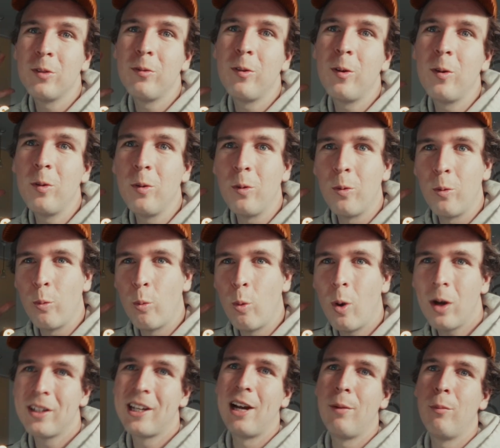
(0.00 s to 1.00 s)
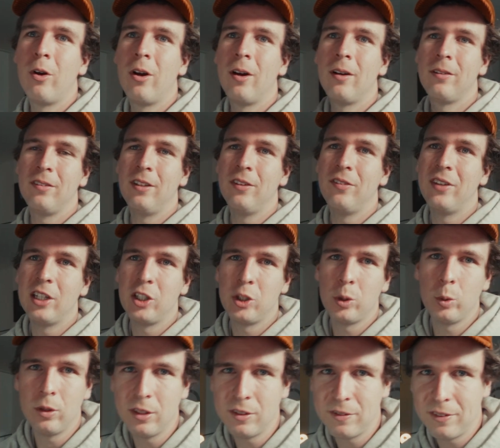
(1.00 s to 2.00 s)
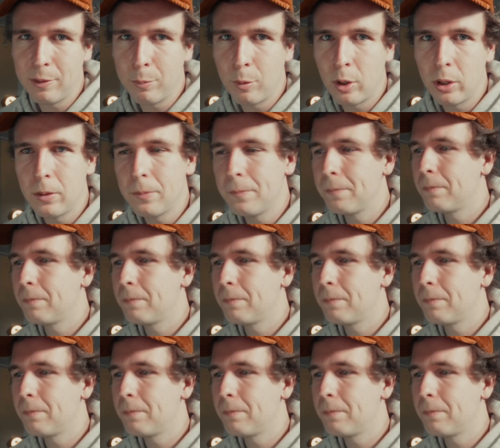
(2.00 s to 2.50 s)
of all, what camera did they shoot this film on?